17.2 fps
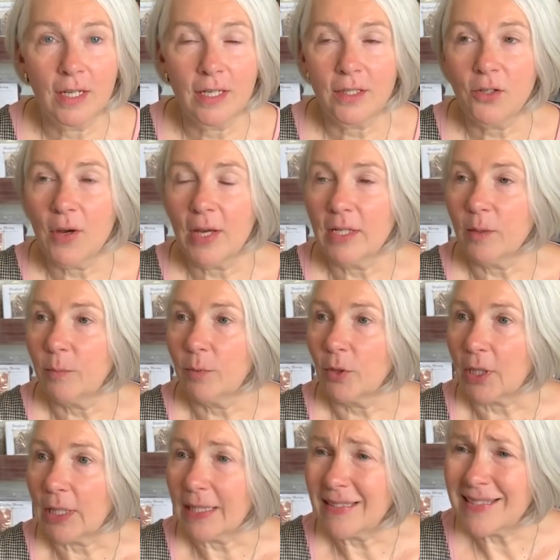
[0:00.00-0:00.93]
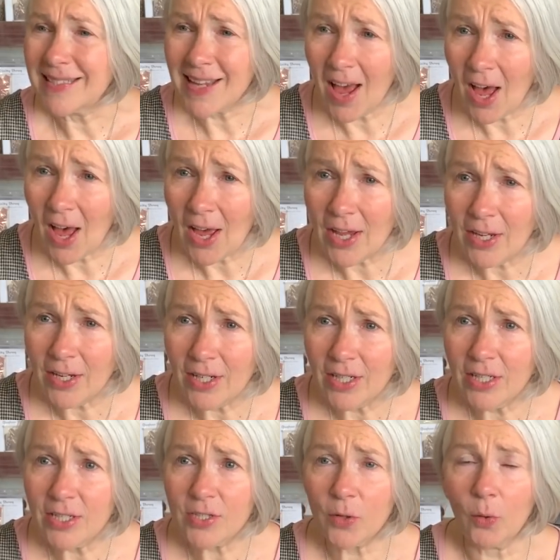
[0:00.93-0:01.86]
You end up looking
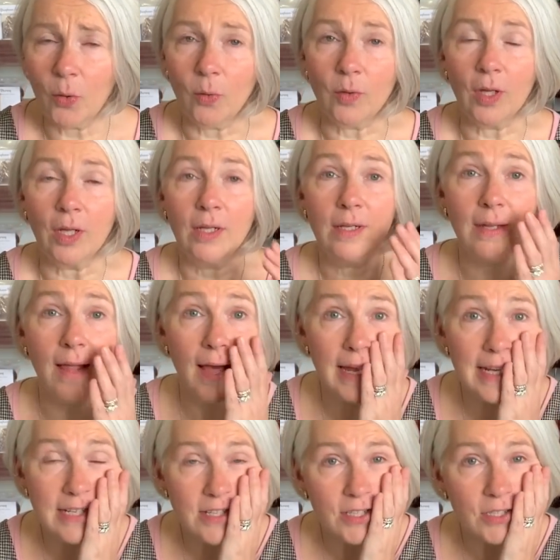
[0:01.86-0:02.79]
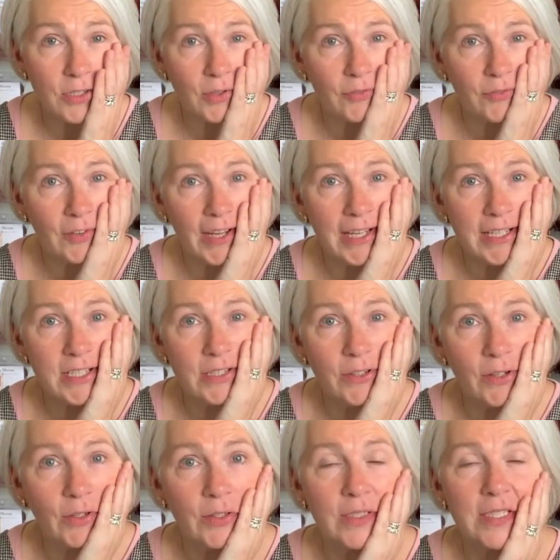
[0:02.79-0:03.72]
tired, all the lines in your face
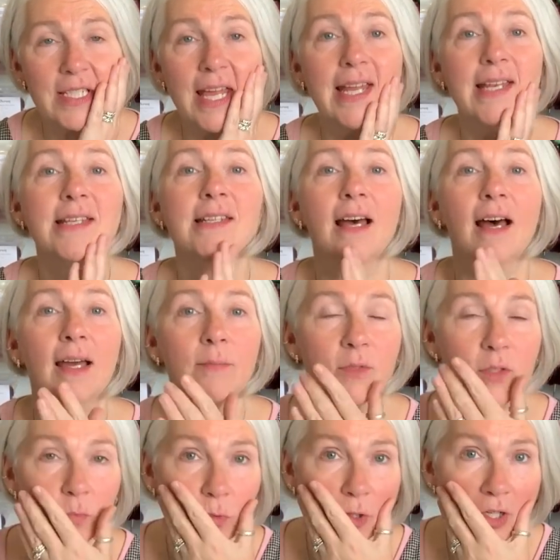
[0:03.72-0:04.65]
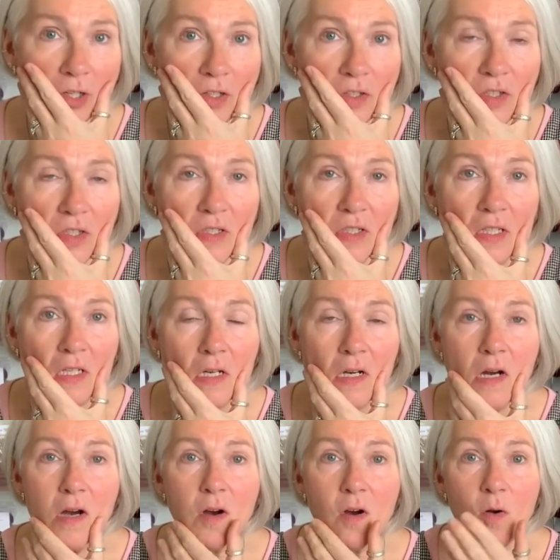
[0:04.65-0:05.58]
look 10 times worse. You think,
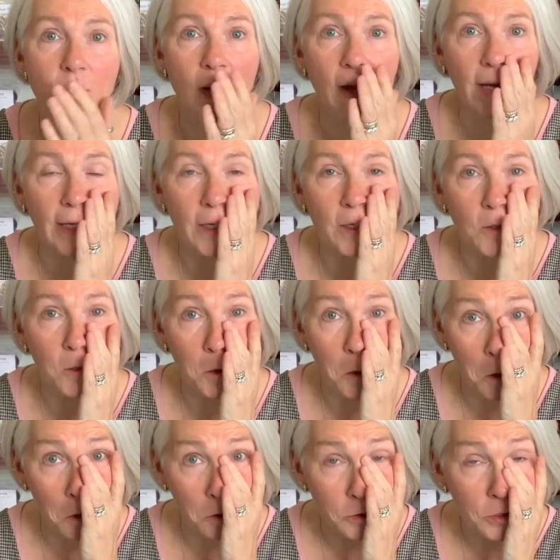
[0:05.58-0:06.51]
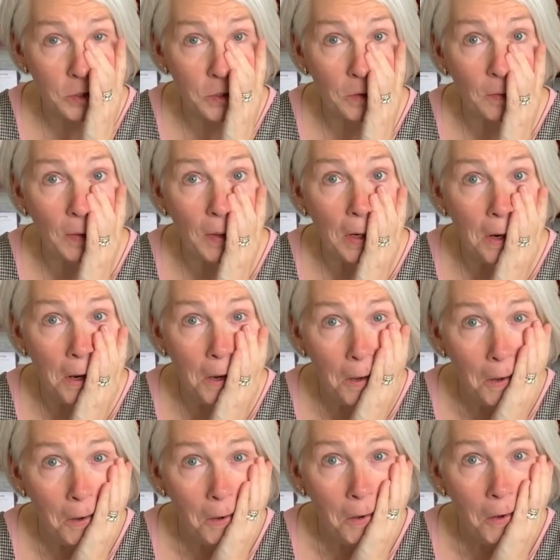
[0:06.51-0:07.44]
oh my gosh, and
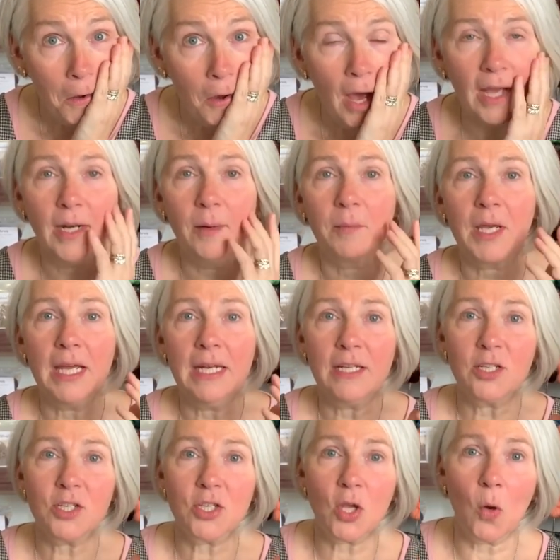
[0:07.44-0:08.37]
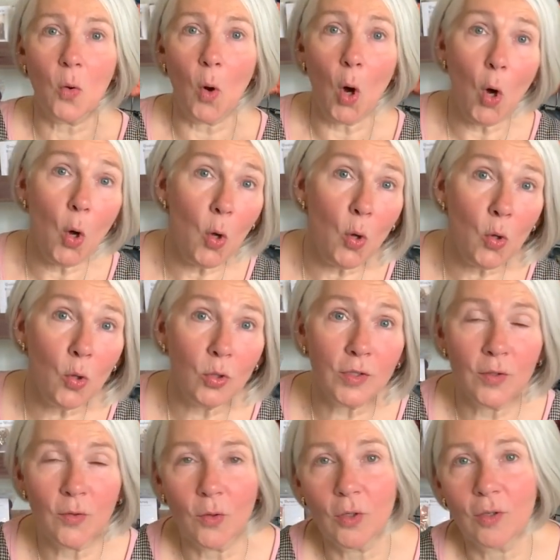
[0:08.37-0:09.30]
I'm getting so old
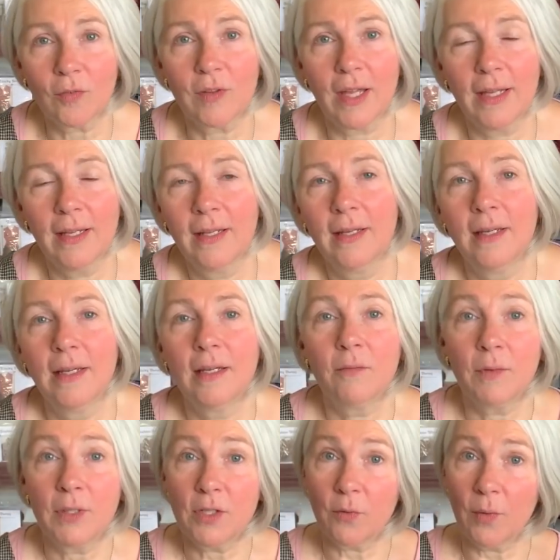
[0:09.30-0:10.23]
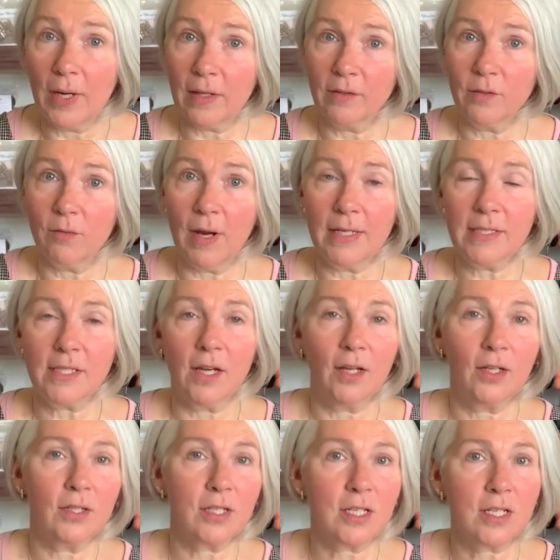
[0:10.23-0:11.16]
and all of that. When you're wearing the right
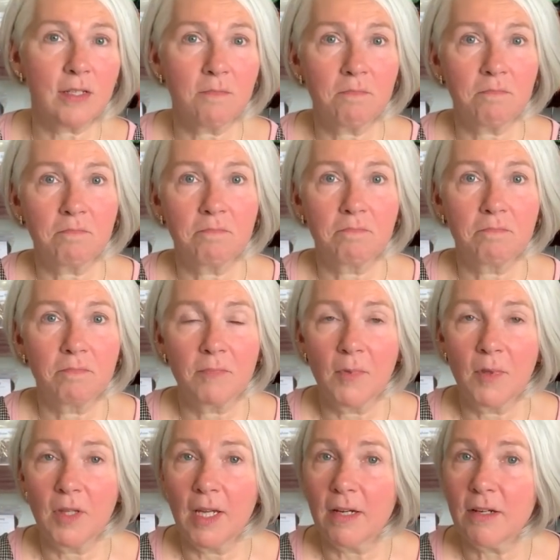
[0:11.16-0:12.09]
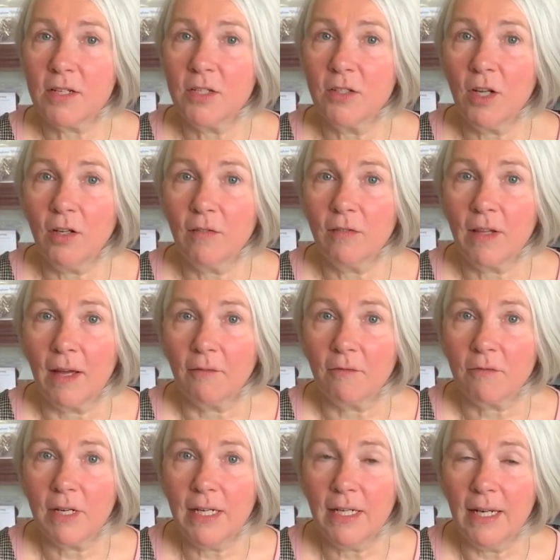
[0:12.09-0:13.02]
colors, there's none of that
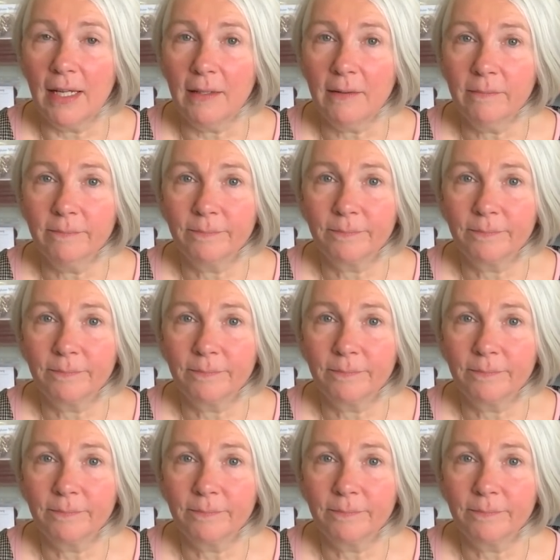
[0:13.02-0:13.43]
really.